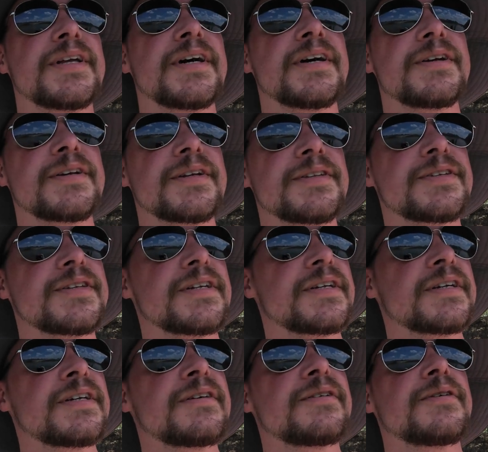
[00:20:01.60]
yeah, you can
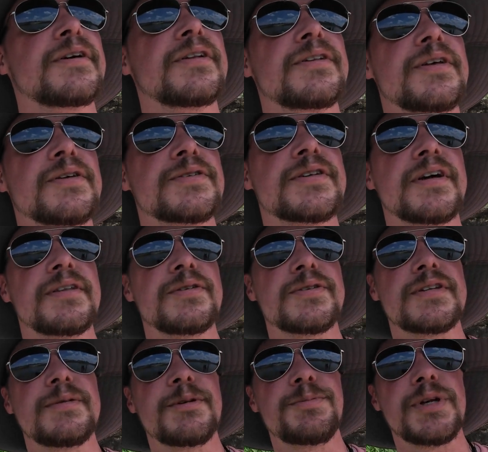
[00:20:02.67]
see right on the other side there's
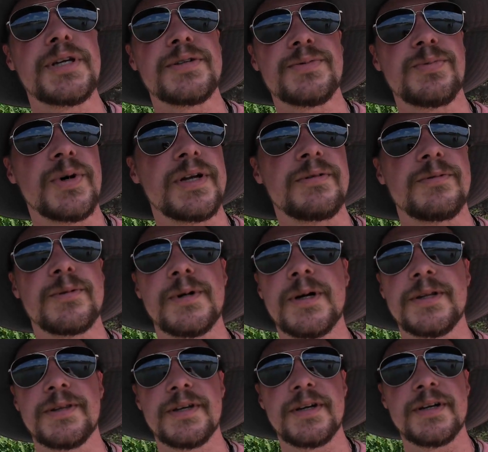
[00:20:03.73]
CBPs waiting
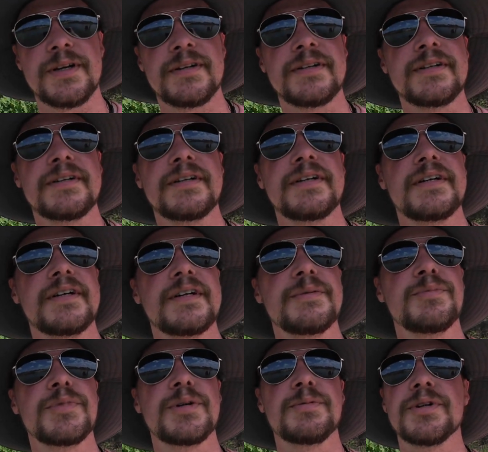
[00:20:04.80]
right there,
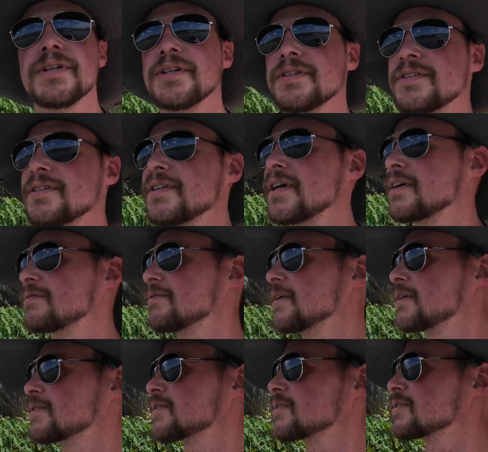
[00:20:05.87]
be able to snag
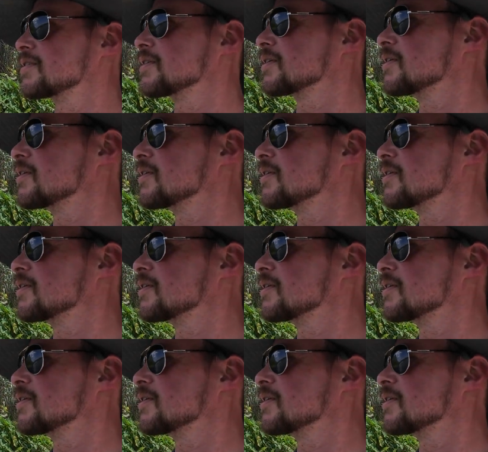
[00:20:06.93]
folks as they're